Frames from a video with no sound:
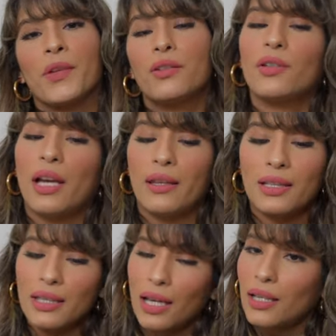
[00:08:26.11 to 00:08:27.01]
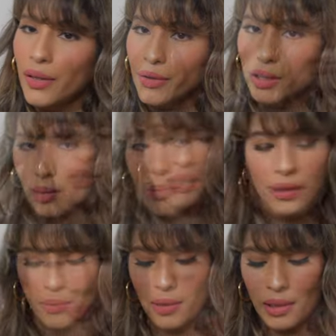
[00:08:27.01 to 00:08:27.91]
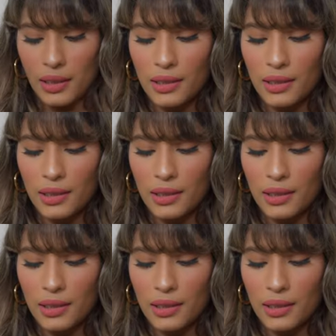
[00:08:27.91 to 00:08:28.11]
so yeah that's another tip this one